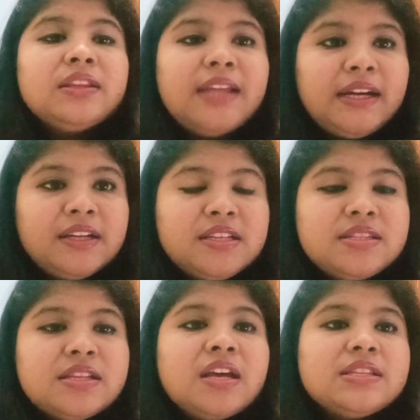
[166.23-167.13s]
That
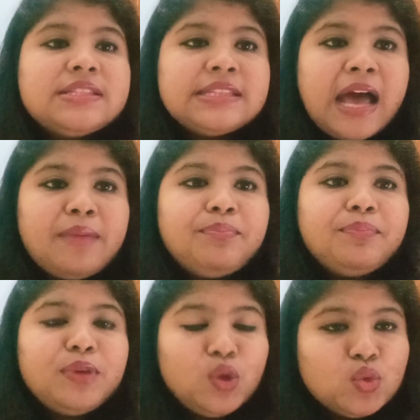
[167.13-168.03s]
is SAP
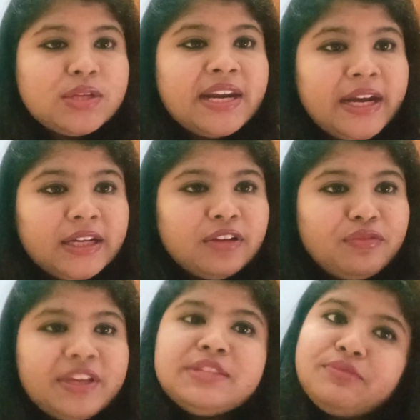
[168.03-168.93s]
User
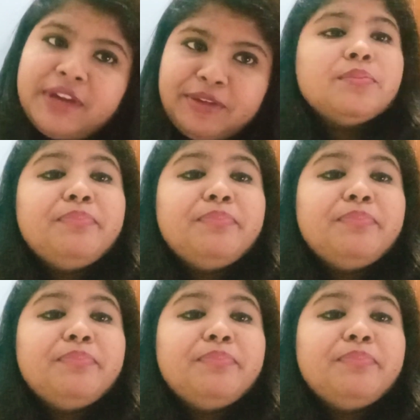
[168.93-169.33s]
Interface 5.